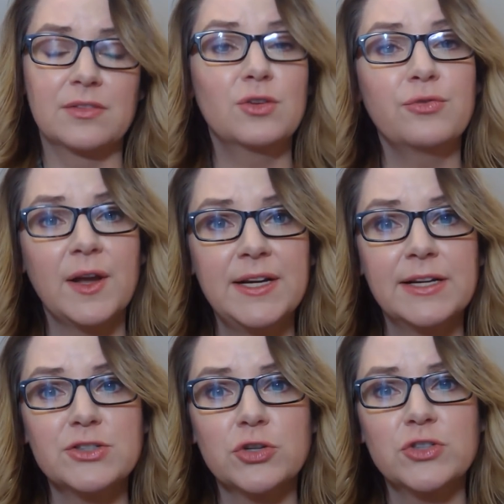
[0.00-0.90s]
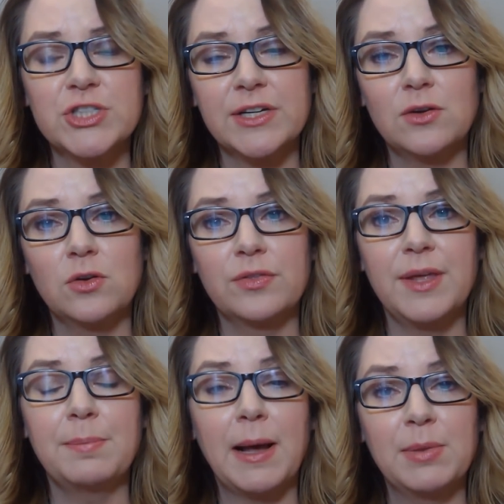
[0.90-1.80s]
the financial chill
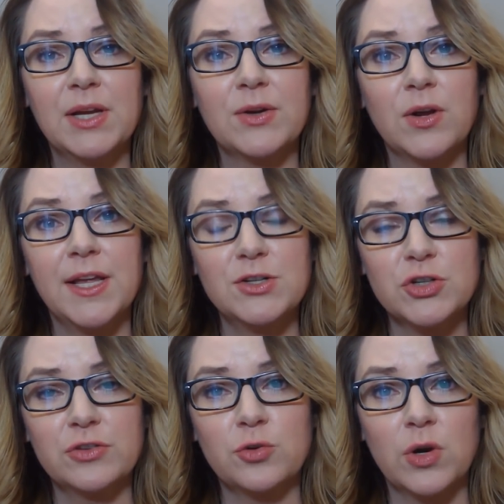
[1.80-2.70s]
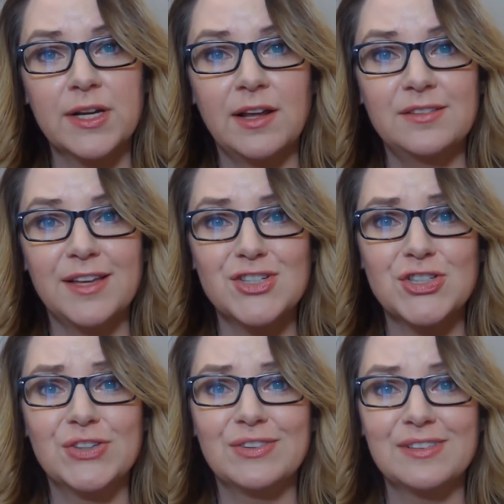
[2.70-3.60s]
that public interest
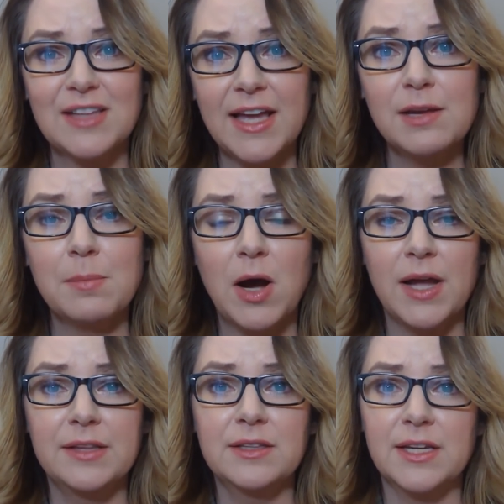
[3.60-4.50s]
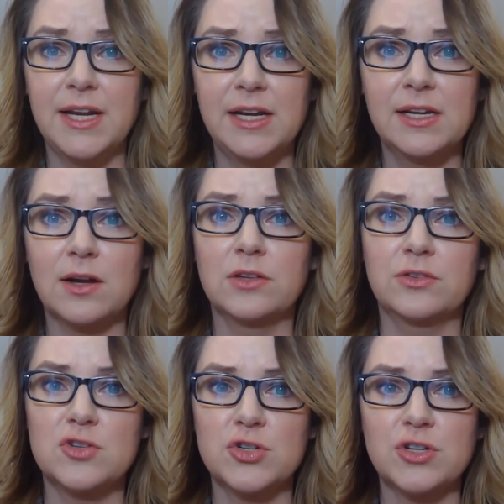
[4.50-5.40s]
organizations like mine, the Canadian
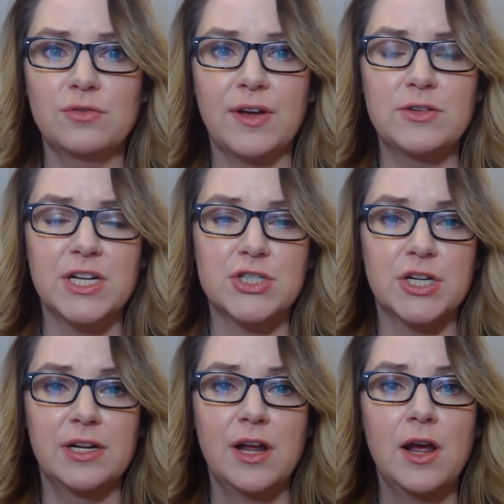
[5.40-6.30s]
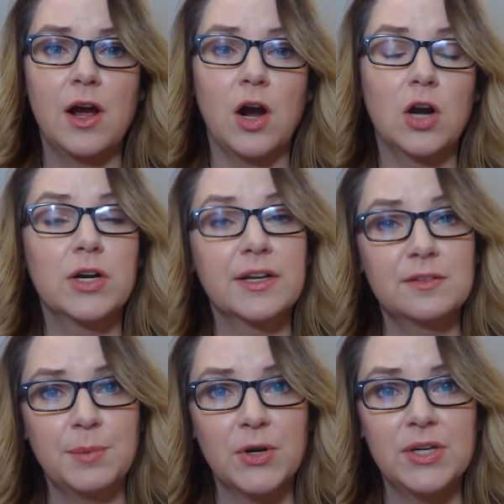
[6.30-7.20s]
Constitution Foundation, are
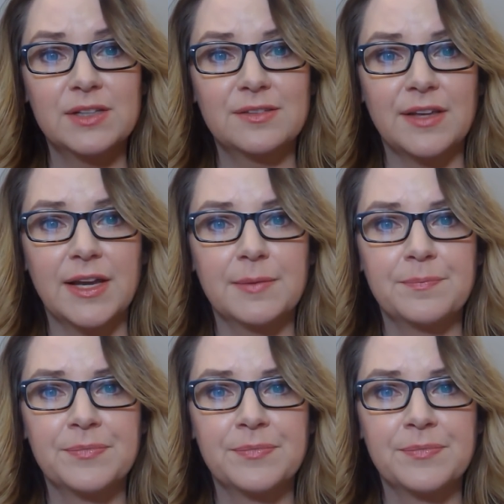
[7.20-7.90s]
experiencing.